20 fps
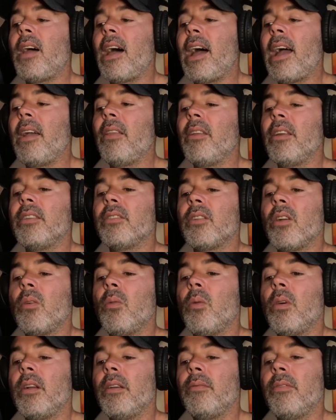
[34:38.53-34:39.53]
Islands are
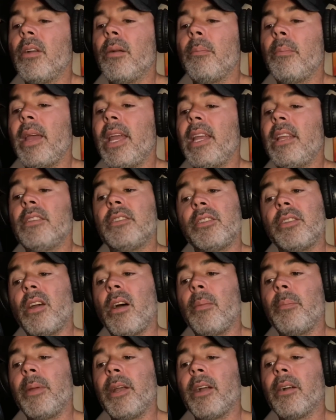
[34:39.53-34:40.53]
one of their main
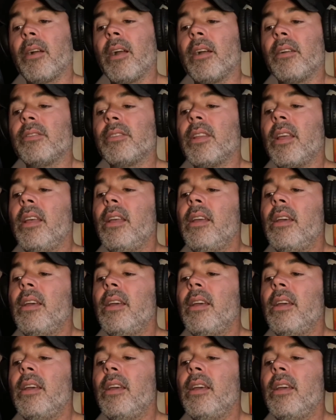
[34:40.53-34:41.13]
stomping grounds.